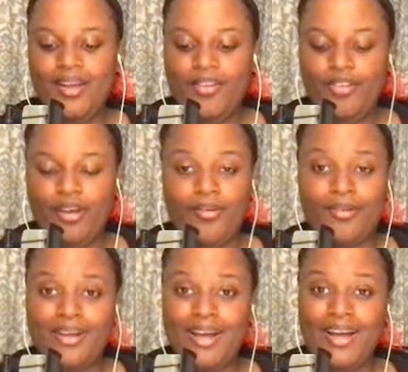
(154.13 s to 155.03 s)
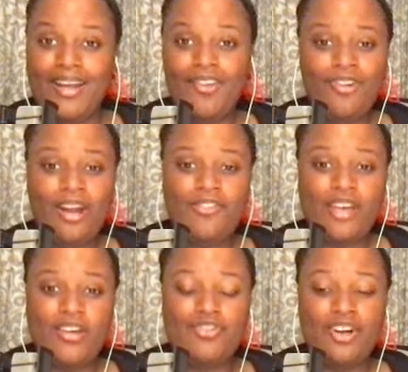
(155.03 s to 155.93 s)
So, yesterday I
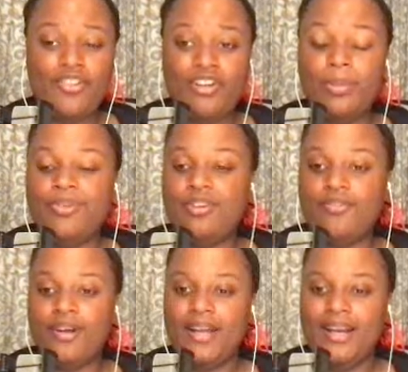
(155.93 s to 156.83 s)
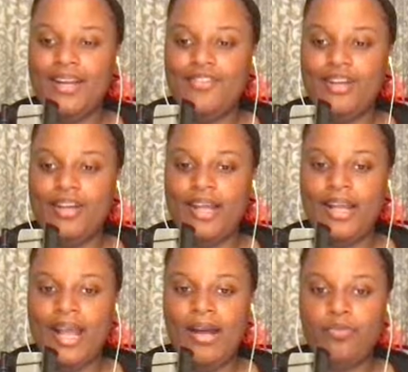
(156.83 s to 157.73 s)
decided to try something a little bit different, and I did
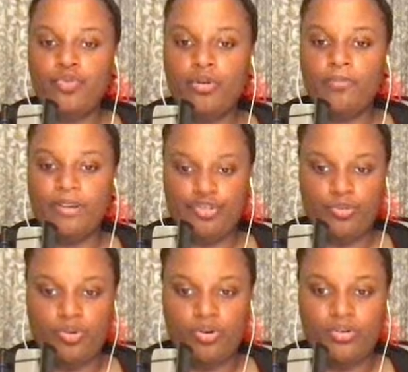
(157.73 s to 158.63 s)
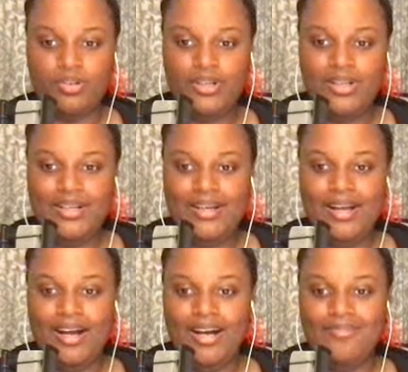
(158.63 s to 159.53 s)
an outdoor ritual.
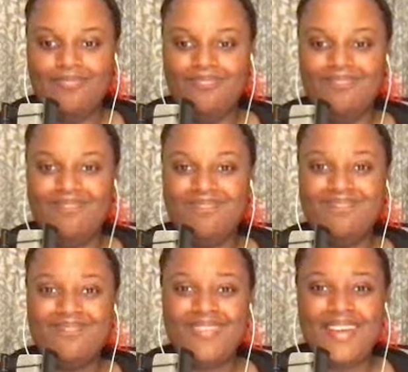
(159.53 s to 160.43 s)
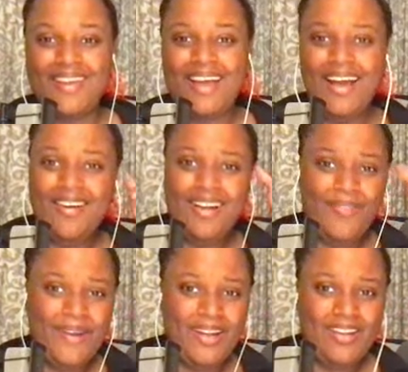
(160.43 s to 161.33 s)
Kind of not
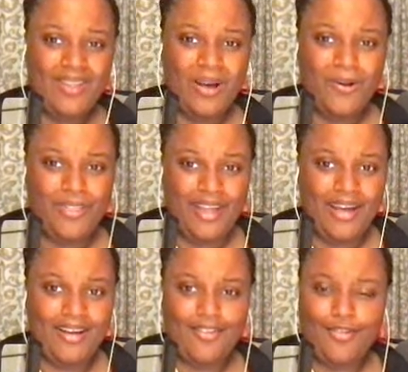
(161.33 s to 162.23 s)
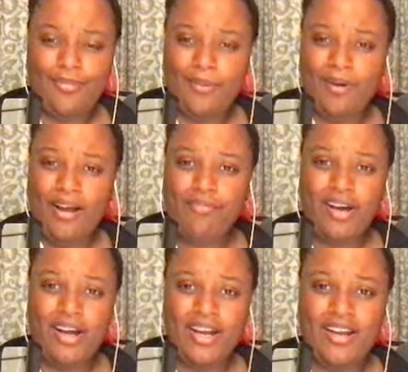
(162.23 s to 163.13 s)
thinking, though, that my
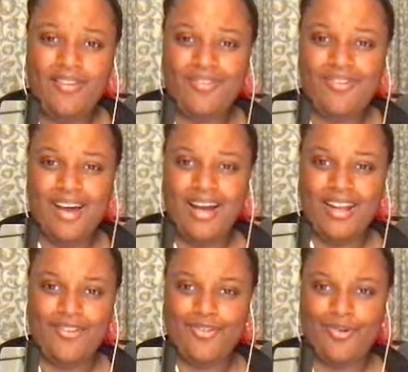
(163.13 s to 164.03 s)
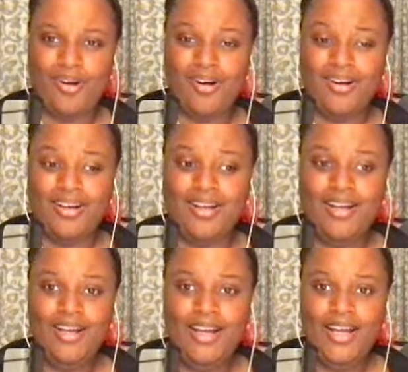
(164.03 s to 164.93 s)
Wi-Fi is not as strong
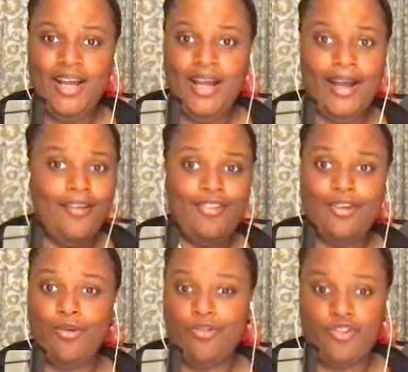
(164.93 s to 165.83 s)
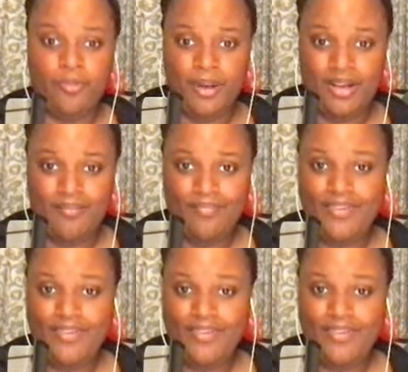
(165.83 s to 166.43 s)
as it used to be.